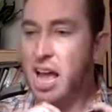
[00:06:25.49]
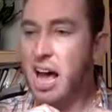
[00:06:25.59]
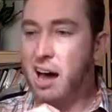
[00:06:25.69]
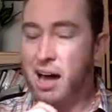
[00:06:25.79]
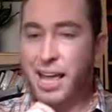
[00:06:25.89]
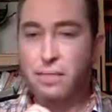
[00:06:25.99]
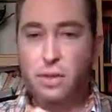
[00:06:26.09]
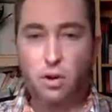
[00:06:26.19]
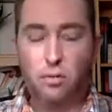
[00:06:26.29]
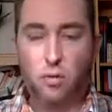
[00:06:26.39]
and
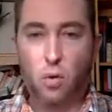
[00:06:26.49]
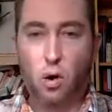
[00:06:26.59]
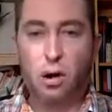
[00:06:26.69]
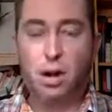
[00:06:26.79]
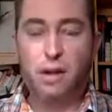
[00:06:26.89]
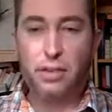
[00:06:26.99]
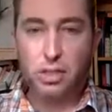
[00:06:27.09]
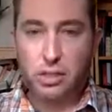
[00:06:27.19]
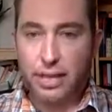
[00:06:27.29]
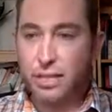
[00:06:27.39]
therefore
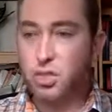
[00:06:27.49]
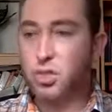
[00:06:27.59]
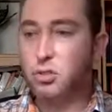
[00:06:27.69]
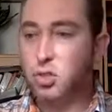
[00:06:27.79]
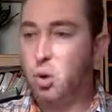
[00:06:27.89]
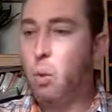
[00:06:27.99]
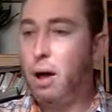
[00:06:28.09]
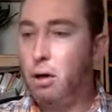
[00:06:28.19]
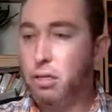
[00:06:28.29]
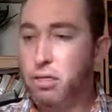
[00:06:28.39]
eventually to
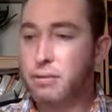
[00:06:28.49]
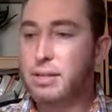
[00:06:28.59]
wealth.